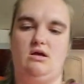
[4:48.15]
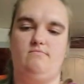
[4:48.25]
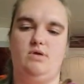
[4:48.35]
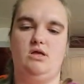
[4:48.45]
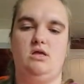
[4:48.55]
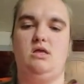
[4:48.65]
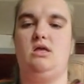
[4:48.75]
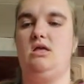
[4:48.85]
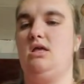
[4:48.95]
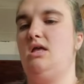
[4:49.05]
And
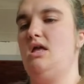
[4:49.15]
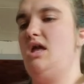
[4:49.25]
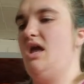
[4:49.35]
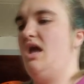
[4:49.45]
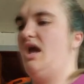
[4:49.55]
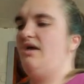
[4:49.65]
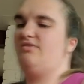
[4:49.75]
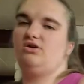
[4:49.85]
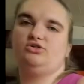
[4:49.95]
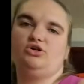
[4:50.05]

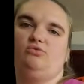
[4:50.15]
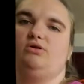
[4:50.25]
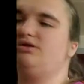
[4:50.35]
then I'll show